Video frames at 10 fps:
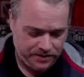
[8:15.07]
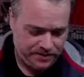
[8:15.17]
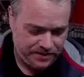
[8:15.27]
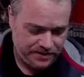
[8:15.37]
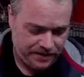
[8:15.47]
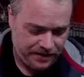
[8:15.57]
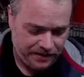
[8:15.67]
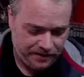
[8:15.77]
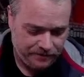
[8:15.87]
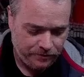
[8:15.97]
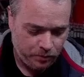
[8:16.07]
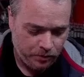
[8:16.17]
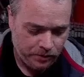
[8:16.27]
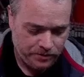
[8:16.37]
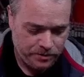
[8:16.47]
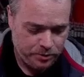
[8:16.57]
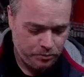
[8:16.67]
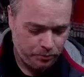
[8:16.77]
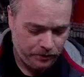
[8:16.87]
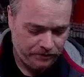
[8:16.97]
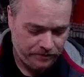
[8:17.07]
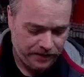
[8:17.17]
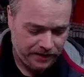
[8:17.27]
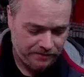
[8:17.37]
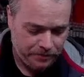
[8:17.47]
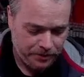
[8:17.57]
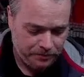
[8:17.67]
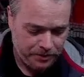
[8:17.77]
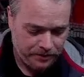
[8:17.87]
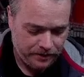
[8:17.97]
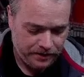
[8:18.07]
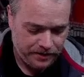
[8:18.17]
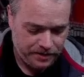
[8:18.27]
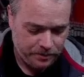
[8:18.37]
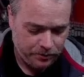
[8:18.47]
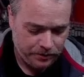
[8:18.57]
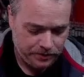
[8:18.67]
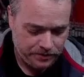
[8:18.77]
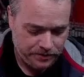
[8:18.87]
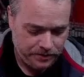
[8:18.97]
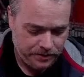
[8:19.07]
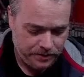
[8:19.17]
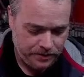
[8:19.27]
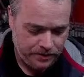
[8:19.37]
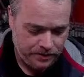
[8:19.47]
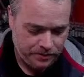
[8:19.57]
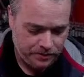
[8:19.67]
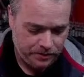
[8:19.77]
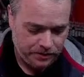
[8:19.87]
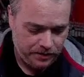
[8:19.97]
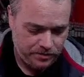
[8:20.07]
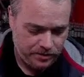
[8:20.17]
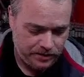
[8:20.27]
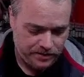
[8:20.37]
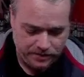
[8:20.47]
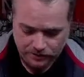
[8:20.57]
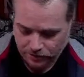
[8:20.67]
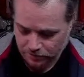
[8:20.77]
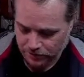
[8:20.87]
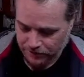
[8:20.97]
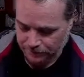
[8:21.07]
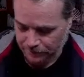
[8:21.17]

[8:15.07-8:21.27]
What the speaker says: designed for 2.5mm ID coils. We're going to adjust it a little bit.